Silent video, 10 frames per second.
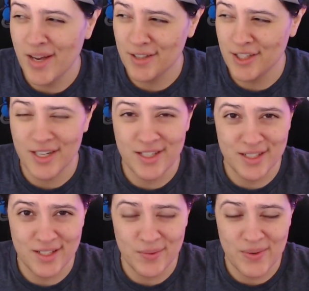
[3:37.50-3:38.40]
change
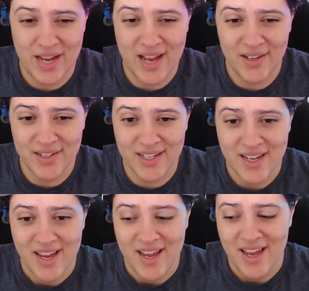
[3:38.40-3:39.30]
this reality
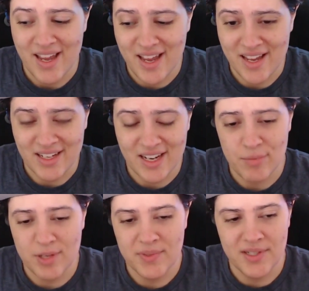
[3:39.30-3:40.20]
and
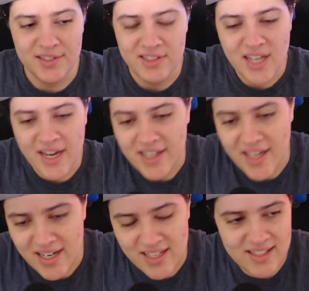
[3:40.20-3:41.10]
get people on their side
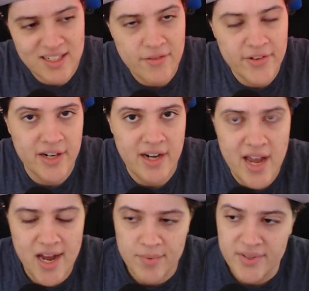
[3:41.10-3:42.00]
again. It's never going to
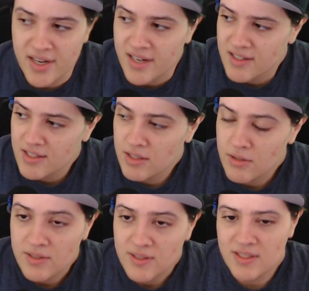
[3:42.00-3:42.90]
happen. Not until
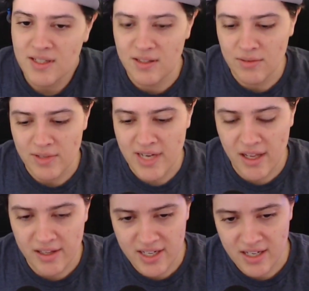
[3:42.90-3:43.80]
you concede the
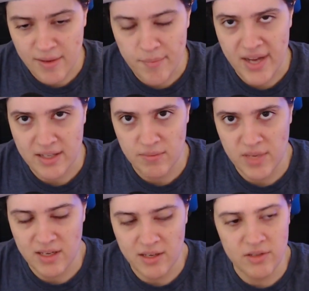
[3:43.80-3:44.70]
reality and get back to
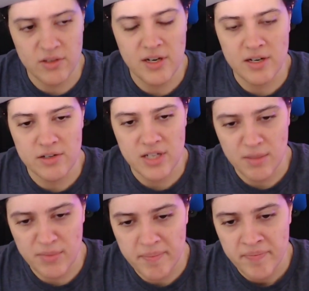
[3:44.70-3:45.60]
making good
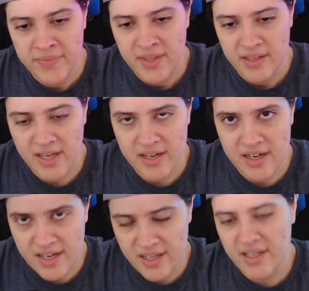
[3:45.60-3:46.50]
entertainment that
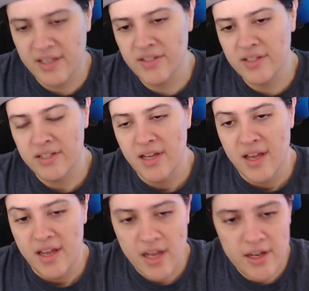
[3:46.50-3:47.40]
isn't
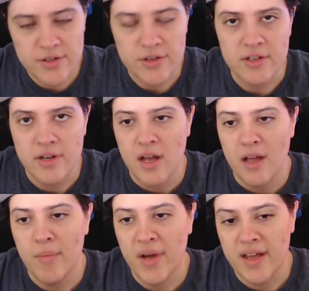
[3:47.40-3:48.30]
hindered
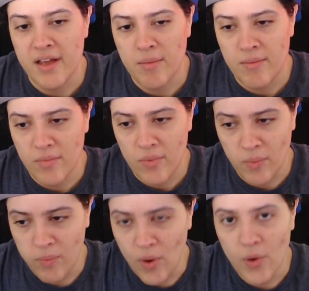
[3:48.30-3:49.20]
by
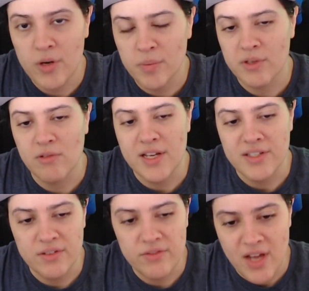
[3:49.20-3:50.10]
woke
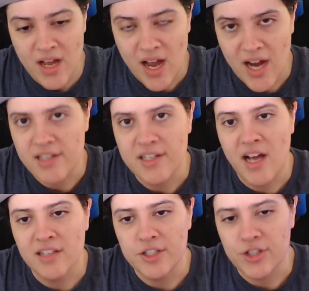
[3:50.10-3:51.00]
progressive
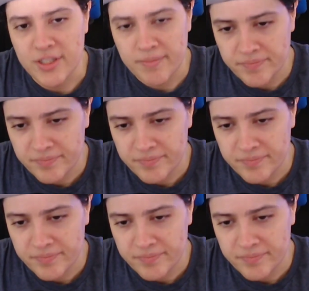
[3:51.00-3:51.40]
ideology